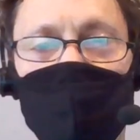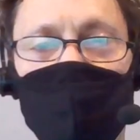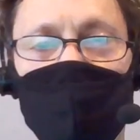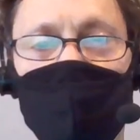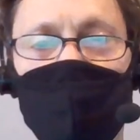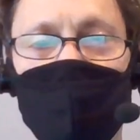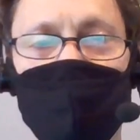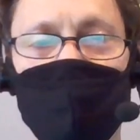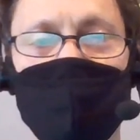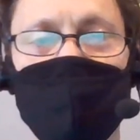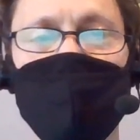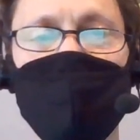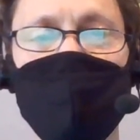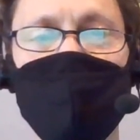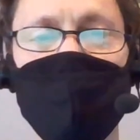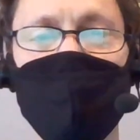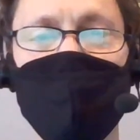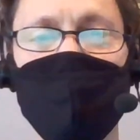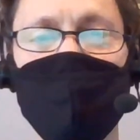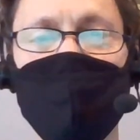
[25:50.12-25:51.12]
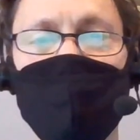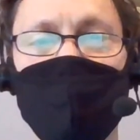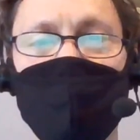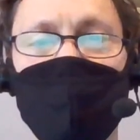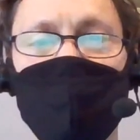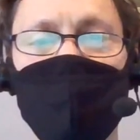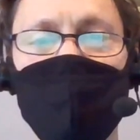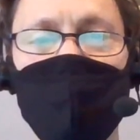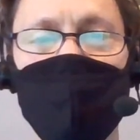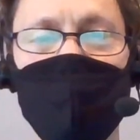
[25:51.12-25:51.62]
Would you like to see the
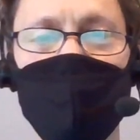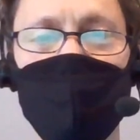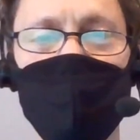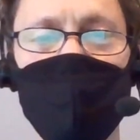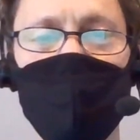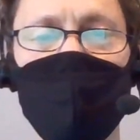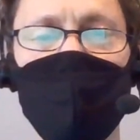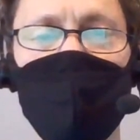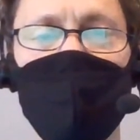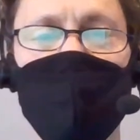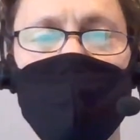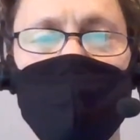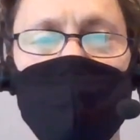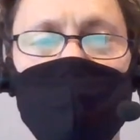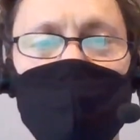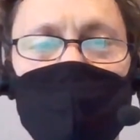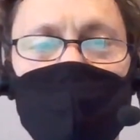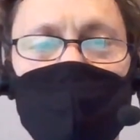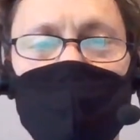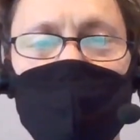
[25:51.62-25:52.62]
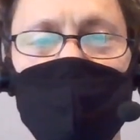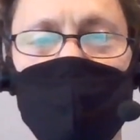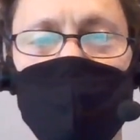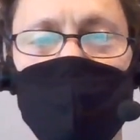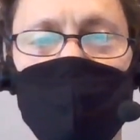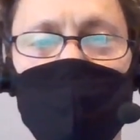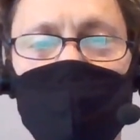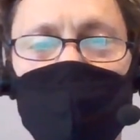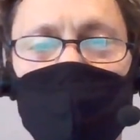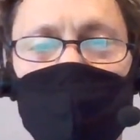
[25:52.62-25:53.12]
same skill or would you like to see it
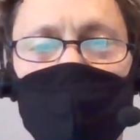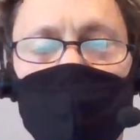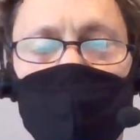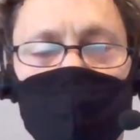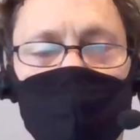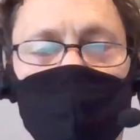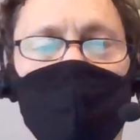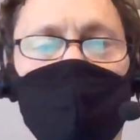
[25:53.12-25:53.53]
mixed up?